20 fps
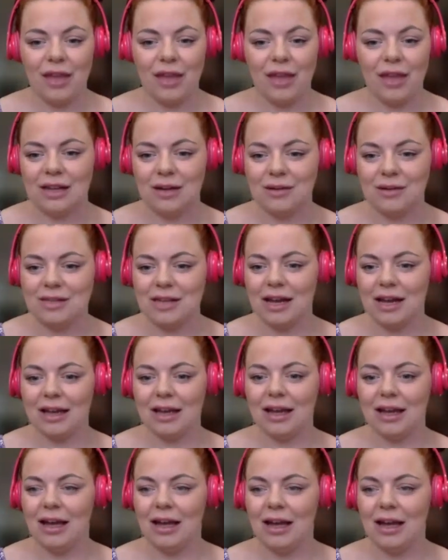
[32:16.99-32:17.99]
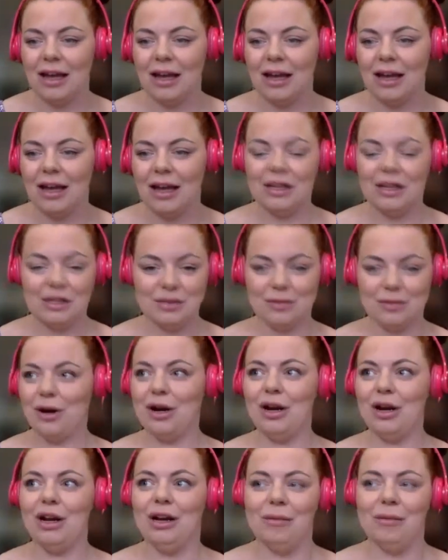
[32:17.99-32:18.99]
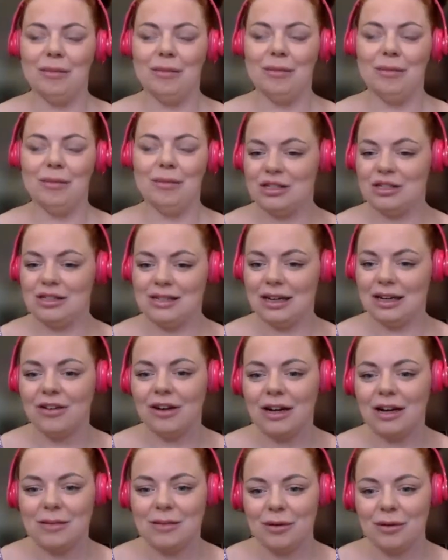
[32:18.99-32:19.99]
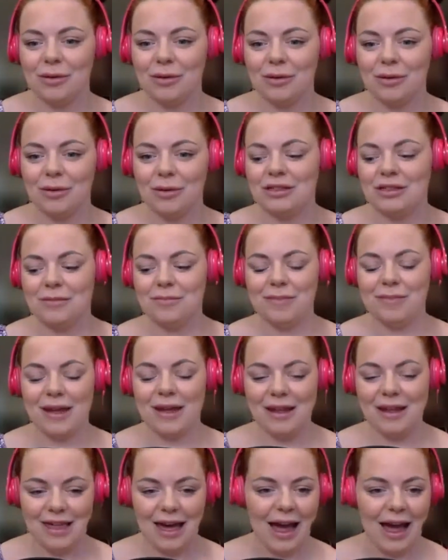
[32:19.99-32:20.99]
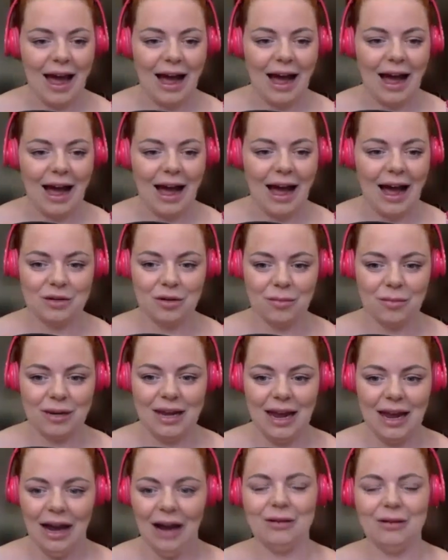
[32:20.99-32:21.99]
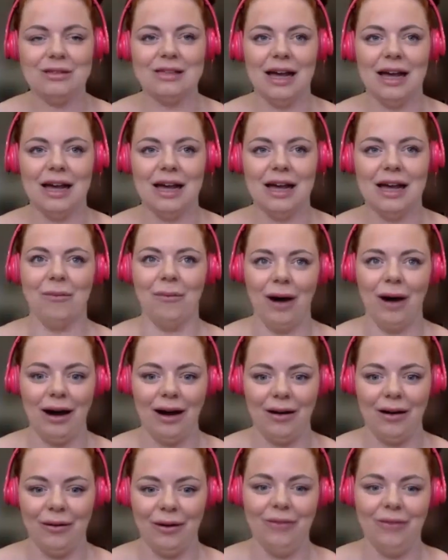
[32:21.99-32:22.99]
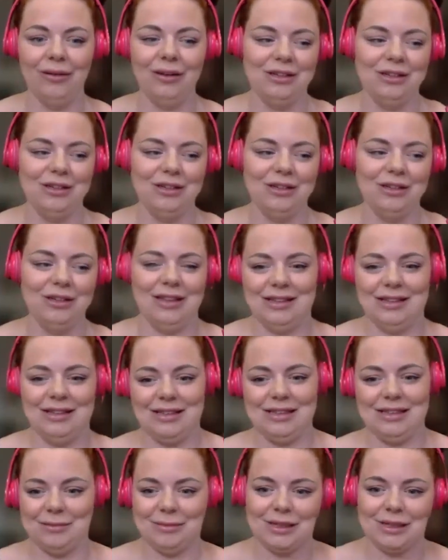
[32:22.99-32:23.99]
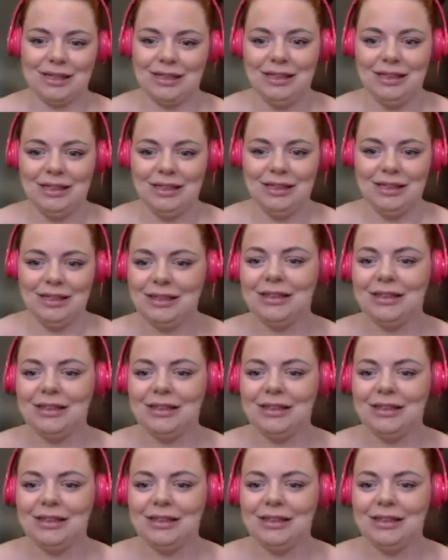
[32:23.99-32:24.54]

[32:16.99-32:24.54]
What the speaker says: And I was like, this room is just incredible. And to be there as a nominee, I was like, wow, holy shit, this is amazing.